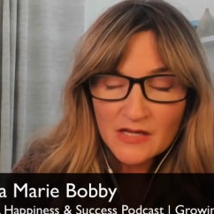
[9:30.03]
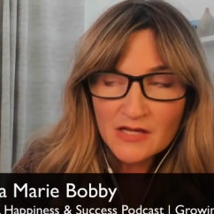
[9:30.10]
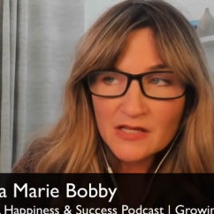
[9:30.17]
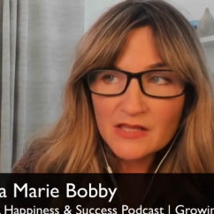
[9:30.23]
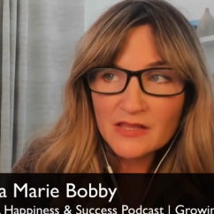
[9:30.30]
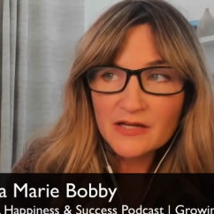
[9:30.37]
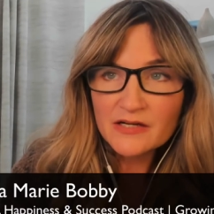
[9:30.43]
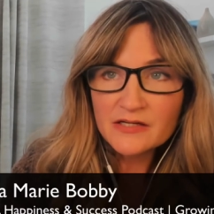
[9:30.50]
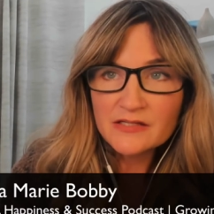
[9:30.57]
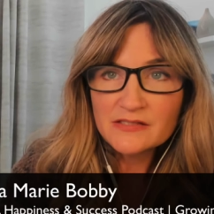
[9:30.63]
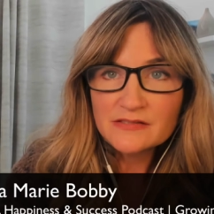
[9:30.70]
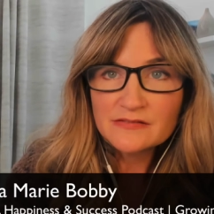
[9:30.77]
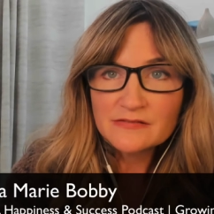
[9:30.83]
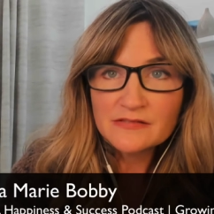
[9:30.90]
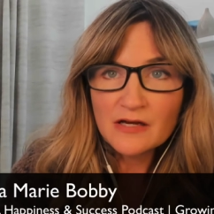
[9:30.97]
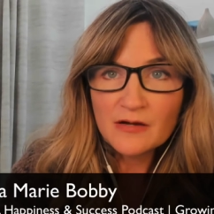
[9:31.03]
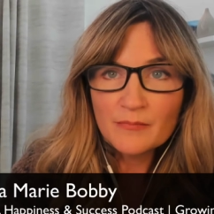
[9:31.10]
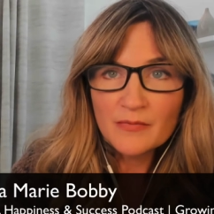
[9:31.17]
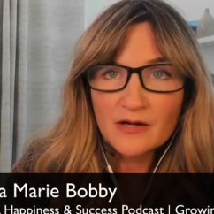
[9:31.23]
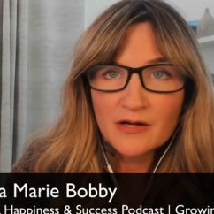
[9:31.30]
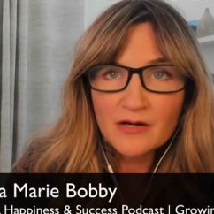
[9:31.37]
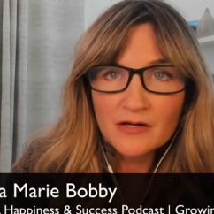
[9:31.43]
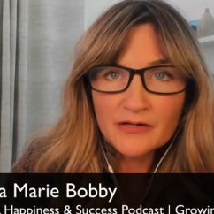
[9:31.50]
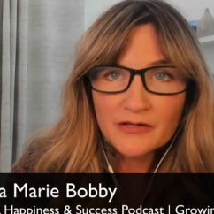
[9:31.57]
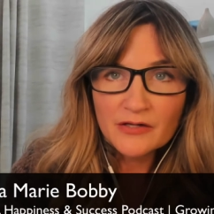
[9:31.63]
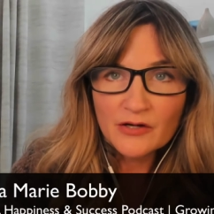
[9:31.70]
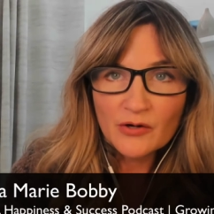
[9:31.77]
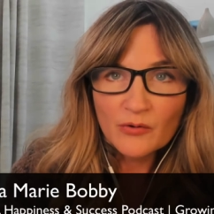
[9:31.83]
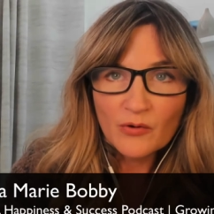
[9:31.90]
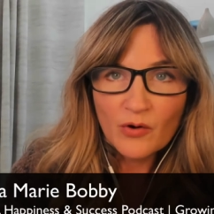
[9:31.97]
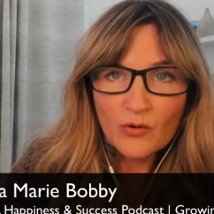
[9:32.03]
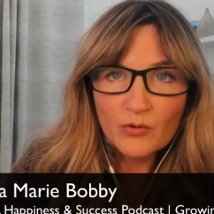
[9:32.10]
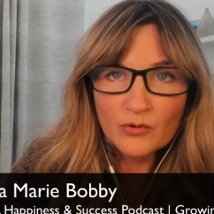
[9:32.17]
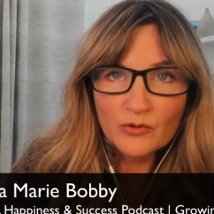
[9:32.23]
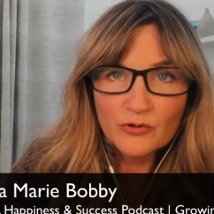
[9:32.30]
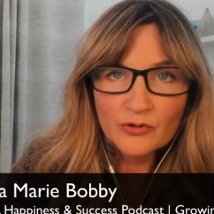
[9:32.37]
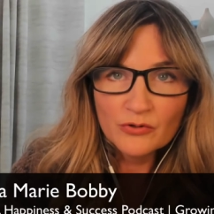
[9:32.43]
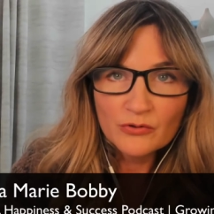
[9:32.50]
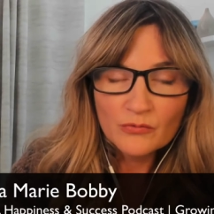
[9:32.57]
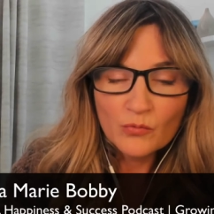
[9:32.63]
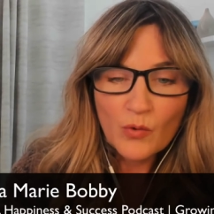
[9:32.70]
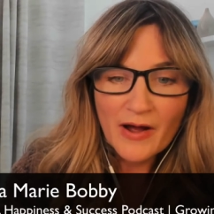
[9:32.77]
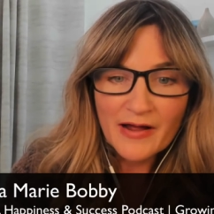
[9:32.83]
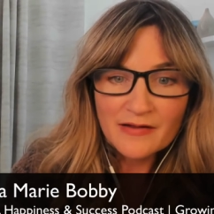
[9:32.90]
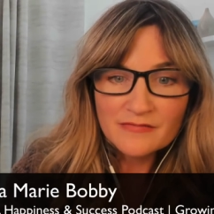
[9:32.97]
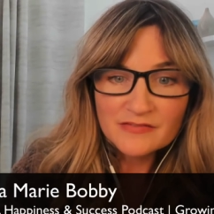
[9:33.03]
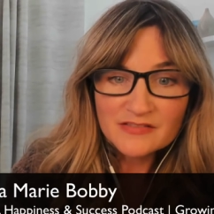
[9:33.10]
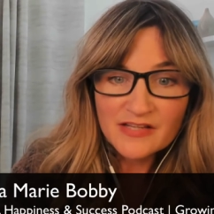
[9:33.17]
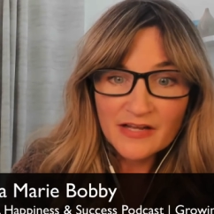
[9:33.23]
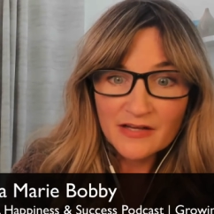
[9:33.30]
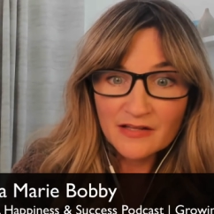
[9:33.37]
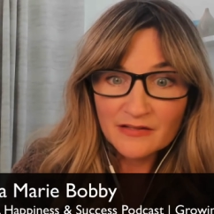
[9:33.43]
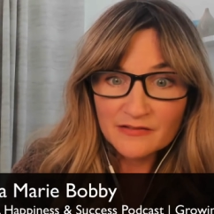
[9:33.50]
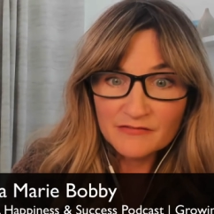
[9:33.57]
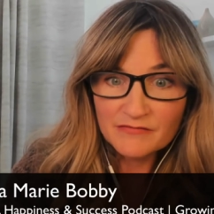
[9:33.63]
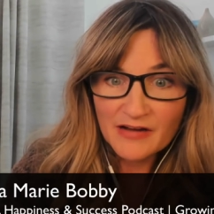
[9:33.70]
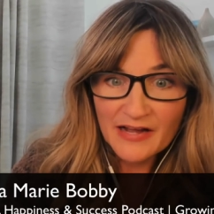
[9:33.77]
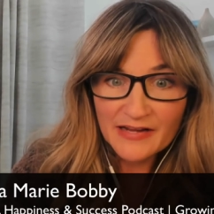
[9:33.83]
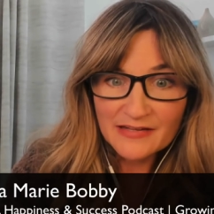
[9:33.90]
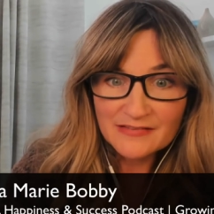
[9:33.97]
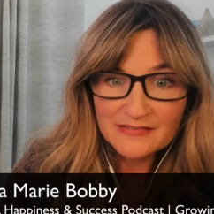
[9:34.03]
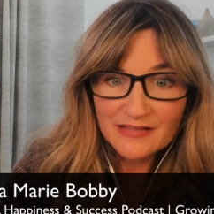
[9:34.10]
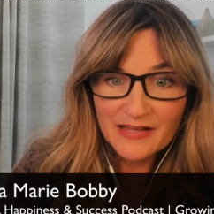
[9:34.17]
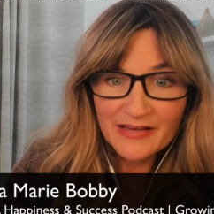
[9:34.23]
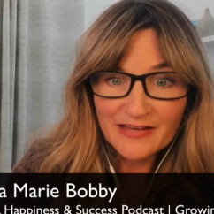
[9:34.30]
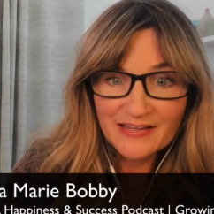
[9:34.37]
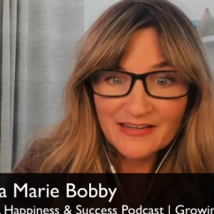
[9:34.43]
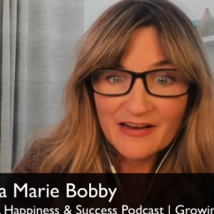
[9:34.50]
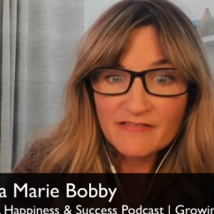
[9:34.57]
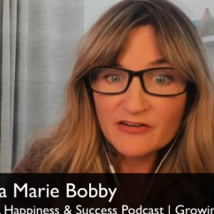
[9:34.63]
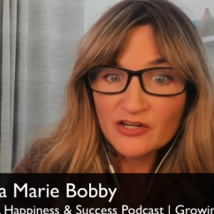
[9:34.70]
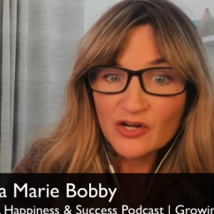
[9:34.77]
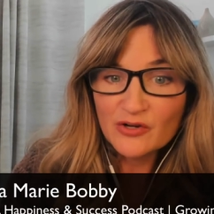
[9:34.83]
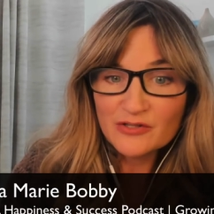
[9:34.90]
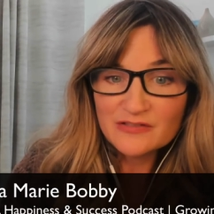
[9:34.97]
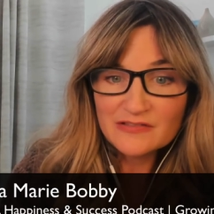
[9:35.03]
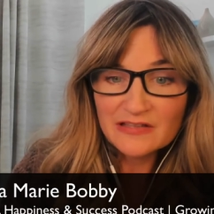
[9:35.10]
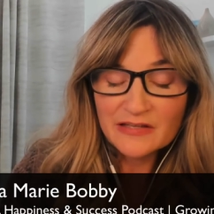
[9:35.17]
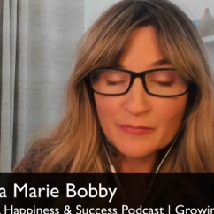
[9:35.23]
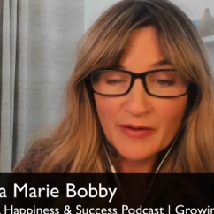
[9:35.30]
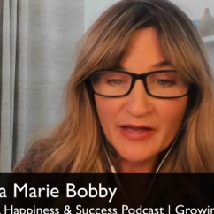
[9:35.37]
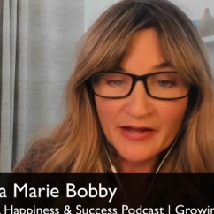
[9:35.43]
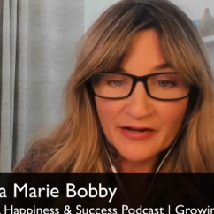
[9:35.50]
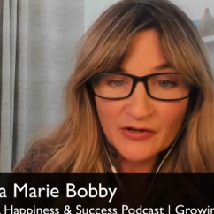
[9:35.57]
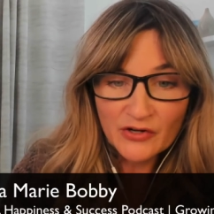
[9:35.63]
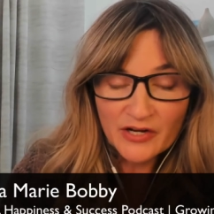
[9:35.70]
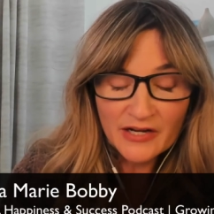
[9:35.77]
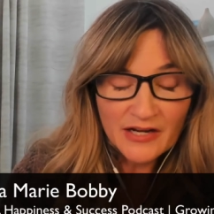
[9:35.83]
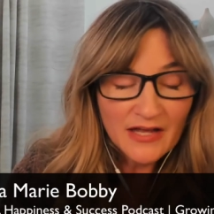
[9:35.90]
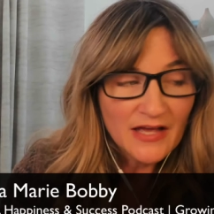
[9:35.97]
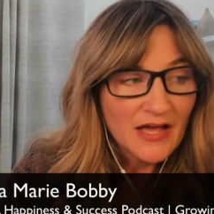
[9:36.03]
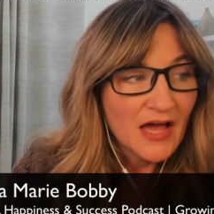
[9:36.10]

There is some, you know, old wives' tale advice, like never go to sleep angry.